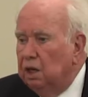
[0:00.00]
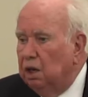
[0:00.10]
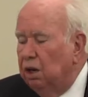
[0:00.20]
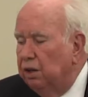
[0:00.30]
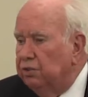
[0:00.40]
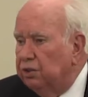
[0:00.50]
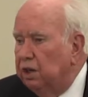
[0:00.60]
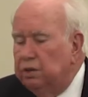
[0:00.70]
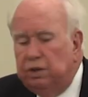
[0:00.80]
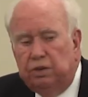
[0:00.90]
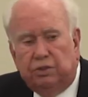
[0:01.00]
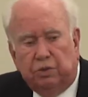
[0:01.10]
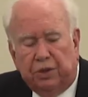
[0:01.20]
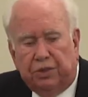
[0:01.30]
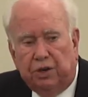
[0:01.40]
close cahoots
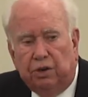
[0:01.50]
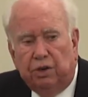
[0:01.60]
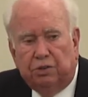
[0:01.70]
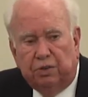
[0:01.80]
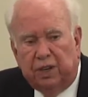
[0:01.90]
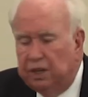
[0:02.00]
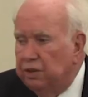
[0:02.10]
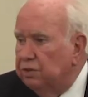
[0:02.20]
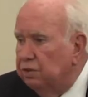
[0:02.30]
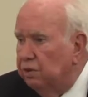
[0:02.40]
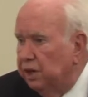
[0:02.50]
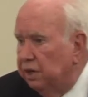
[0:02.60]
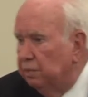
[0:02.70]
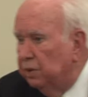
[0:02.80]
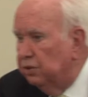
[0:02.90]
with the nursery industry
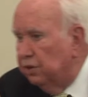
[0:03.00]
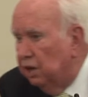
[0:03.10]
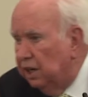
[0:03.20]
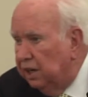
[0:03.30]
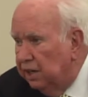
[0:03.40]
in Missouri